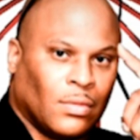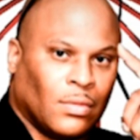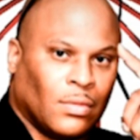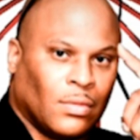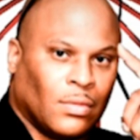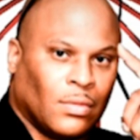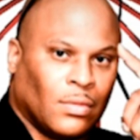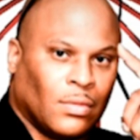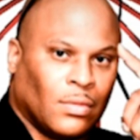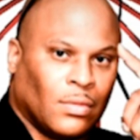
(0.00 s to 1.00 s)

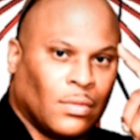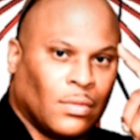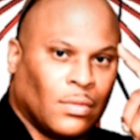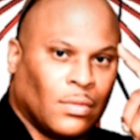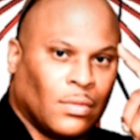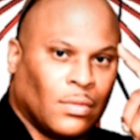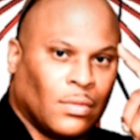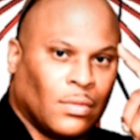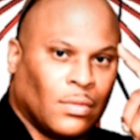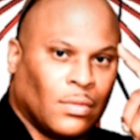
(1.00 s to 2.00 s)

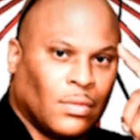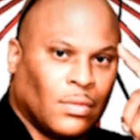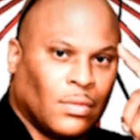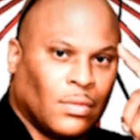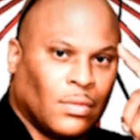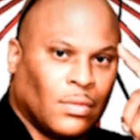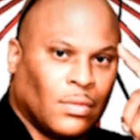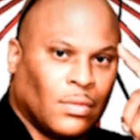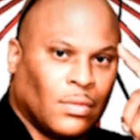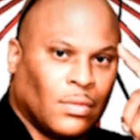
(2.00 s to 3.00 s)

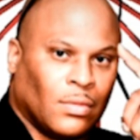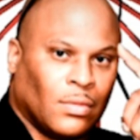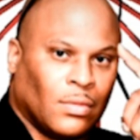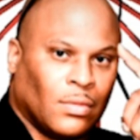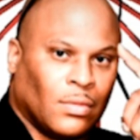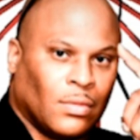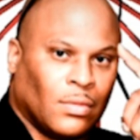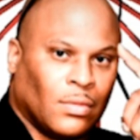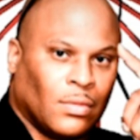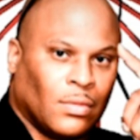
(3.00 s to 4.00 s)

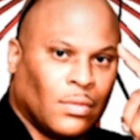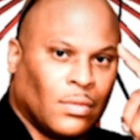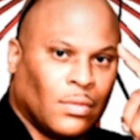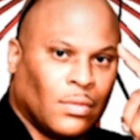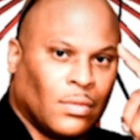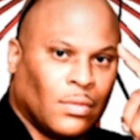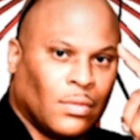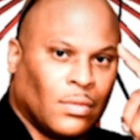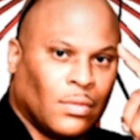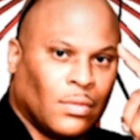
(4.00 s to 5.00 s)

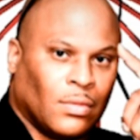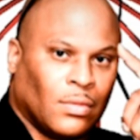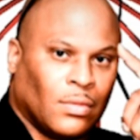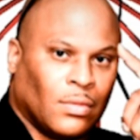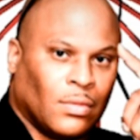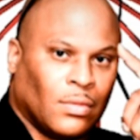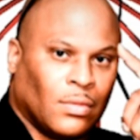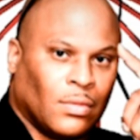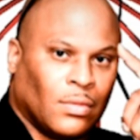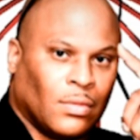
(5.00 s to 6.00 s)

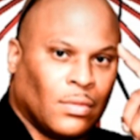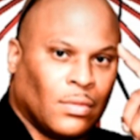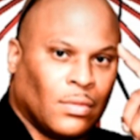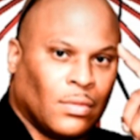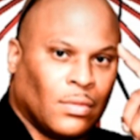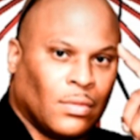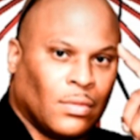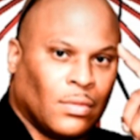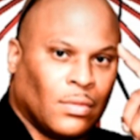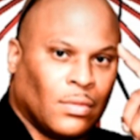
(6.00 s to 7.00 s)

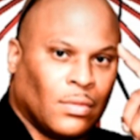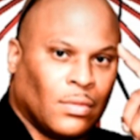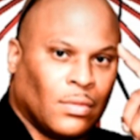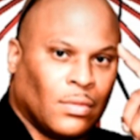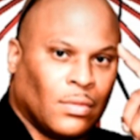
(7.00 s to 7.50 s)
(no lip movement)